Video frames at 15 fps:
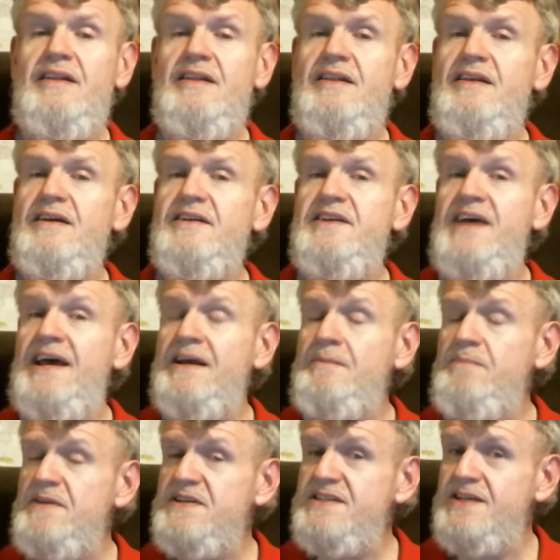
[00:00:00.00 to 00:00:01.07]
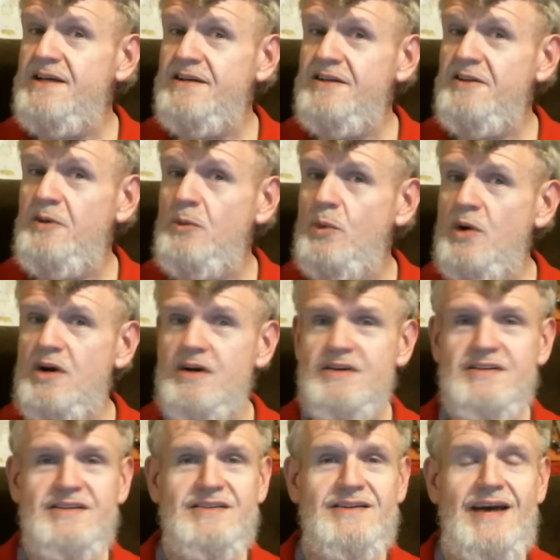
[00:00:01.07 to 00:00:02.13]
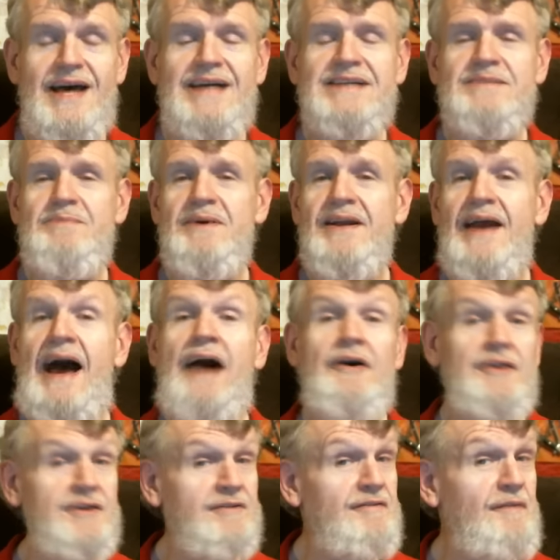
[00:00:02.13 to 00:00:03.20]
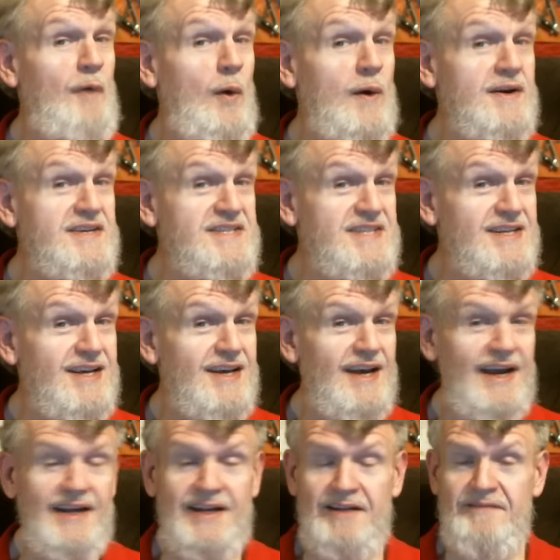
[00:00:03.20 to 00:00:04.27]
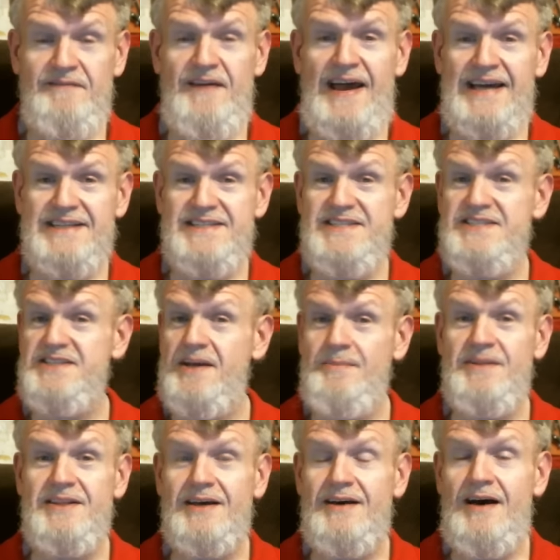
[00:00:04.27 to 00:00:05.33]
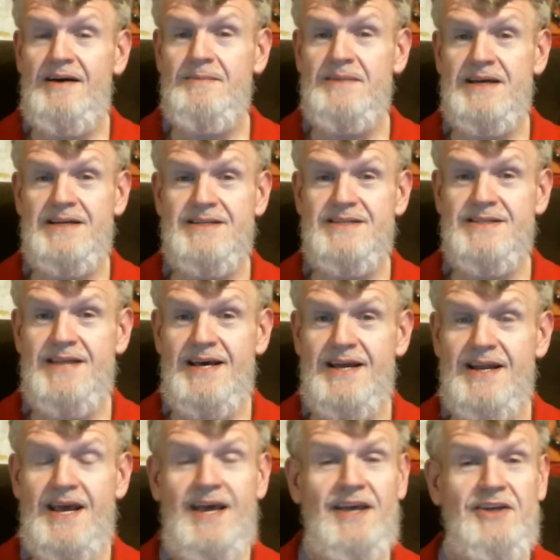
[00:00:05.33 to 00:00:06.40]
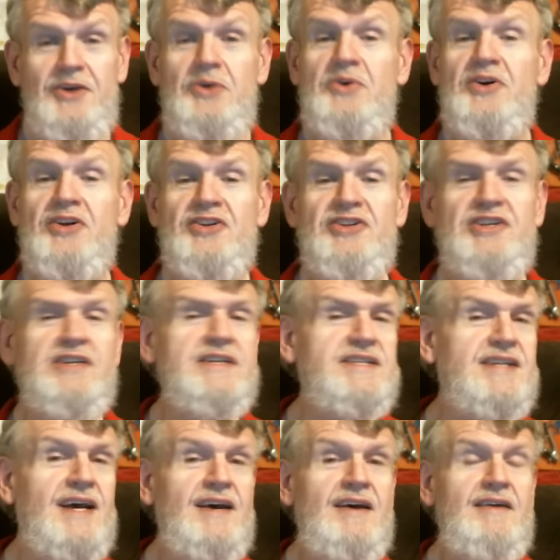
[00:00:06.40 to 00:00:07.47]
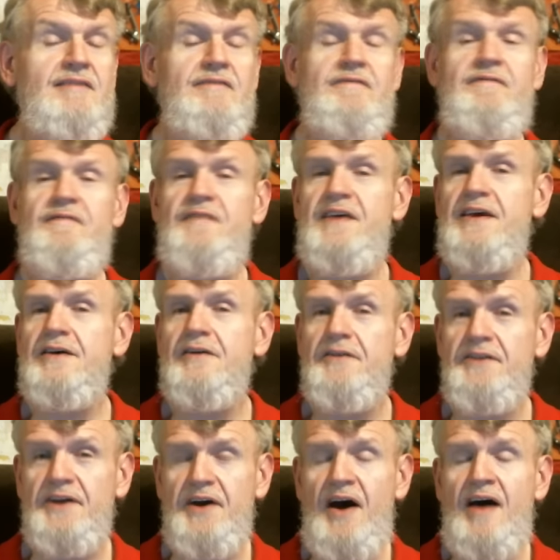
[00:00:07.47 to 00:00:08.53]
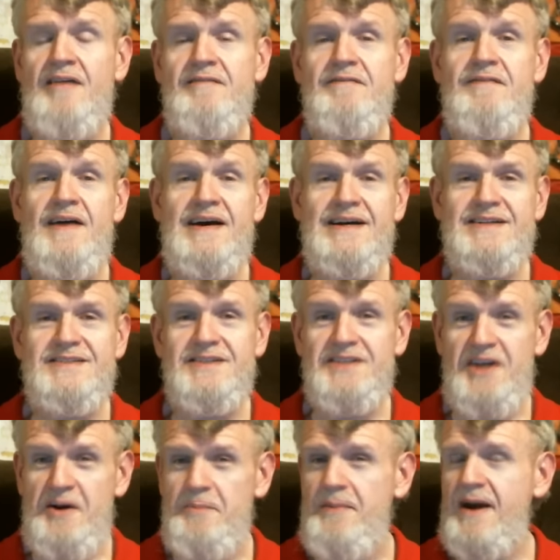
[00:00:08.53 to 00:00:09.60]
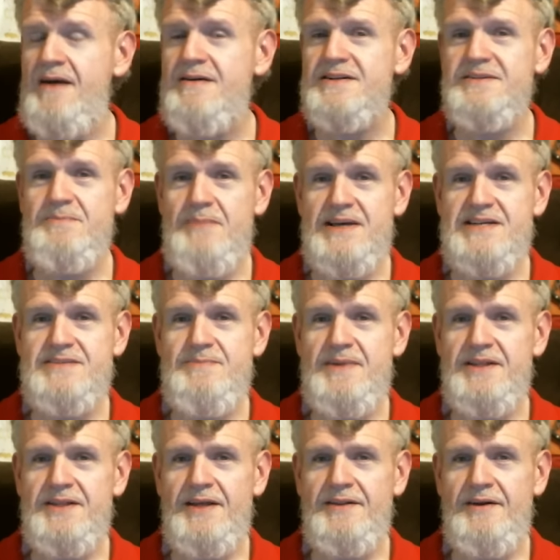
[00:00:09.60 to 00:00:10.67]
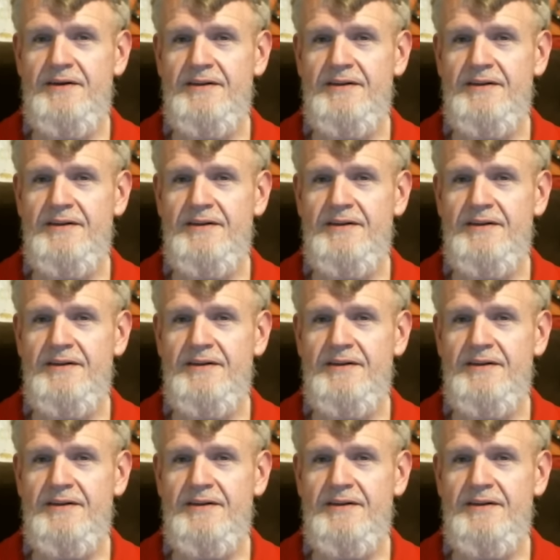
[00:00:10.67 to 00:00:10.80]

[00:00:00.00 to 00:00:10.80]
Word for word: The ten percent of the worst has been out in force, and in fact, some of the comments that you can just feel the confines of their parents' basement that they're